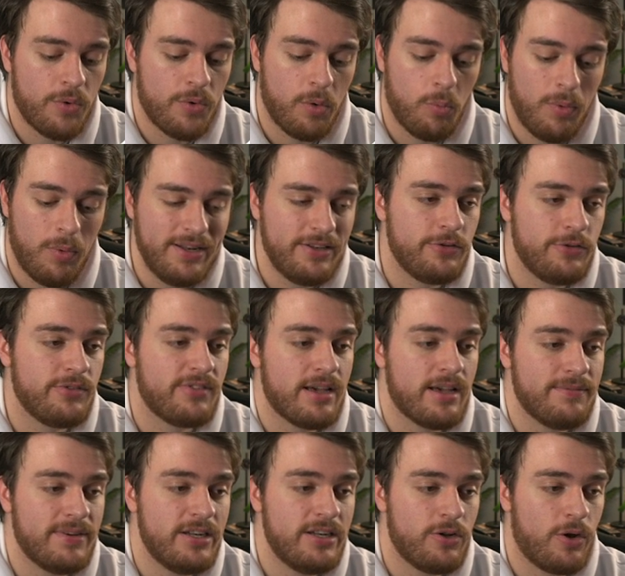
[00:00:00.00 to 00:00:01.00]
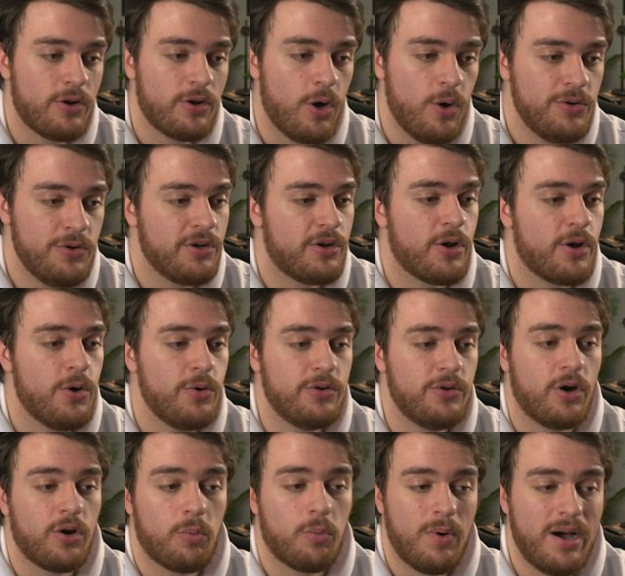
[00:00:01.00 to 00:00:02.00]

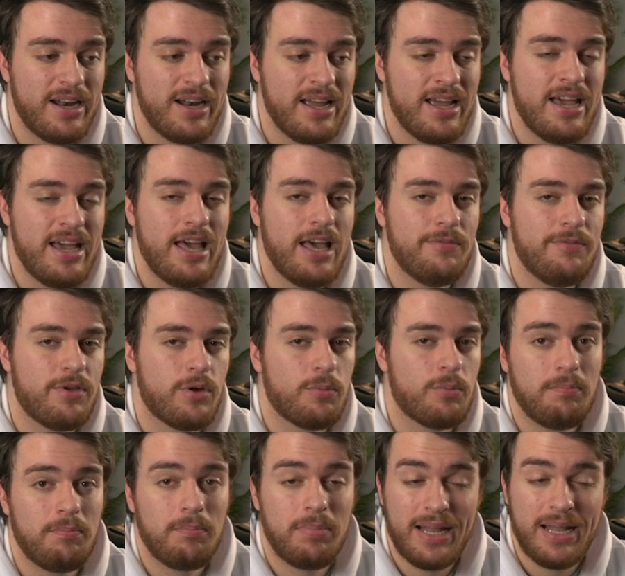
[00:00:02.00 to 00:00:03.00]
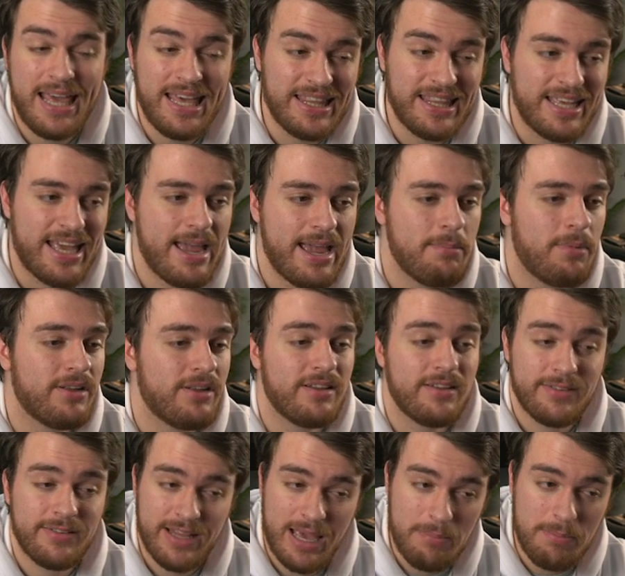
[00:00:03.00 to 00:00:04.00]
127.0.0.1 if you're playing the game on the
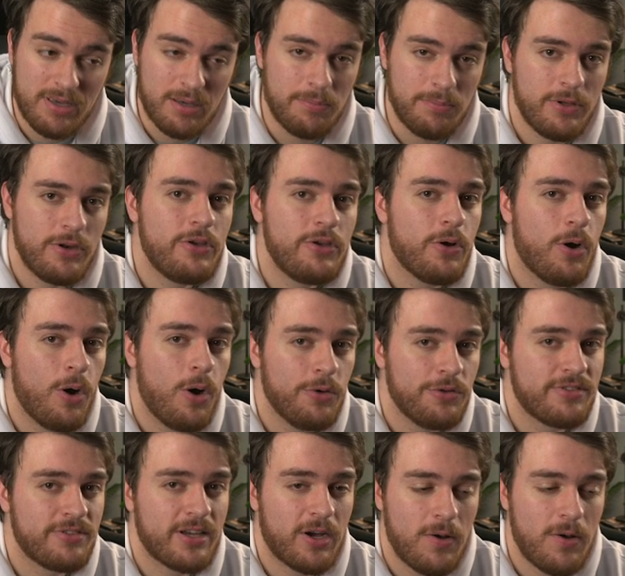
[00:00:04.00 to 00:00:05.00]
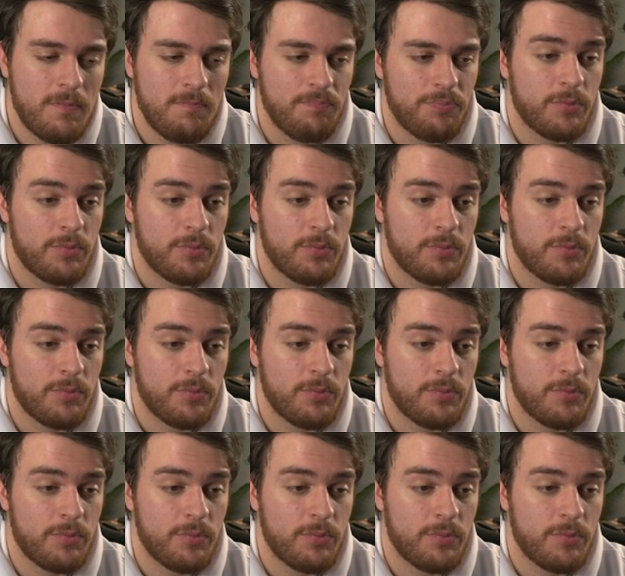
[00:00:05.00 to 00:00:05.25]
same computer you're hosting on,